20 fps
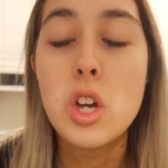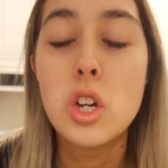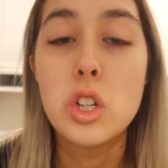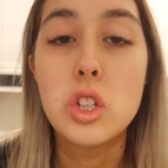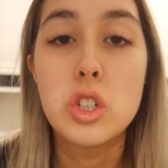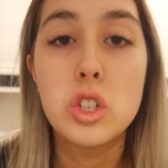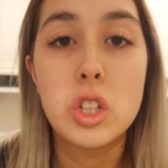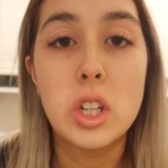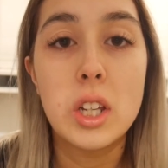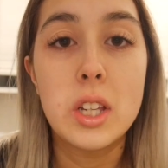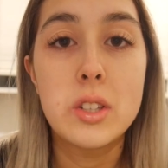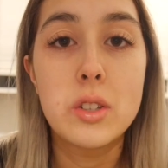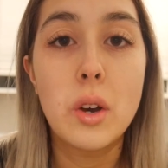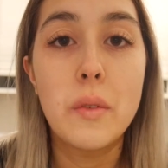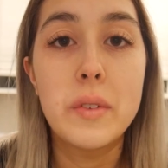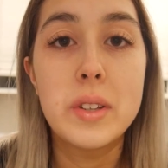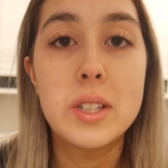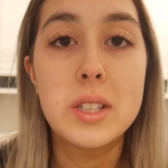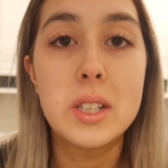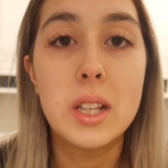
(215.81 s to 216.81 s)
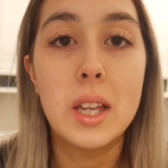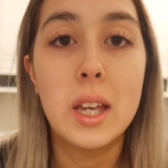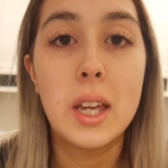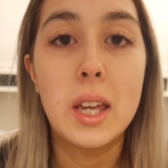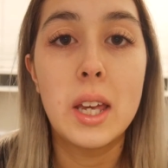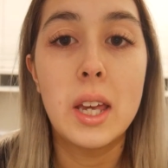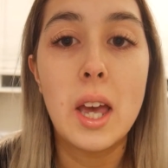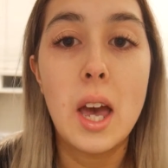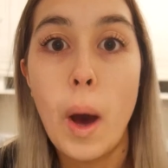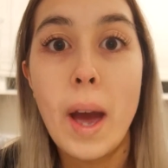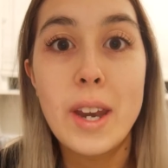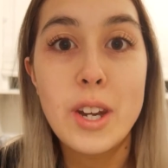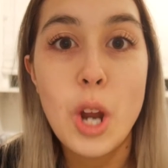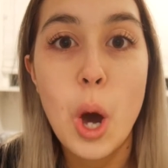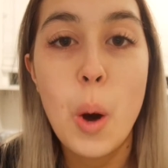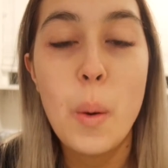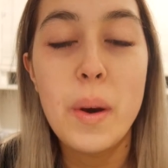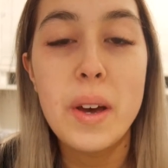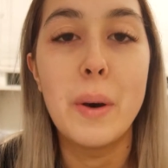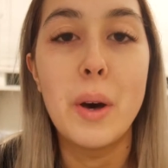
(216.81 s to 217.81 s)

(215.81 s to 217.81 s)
she's obviously quite known,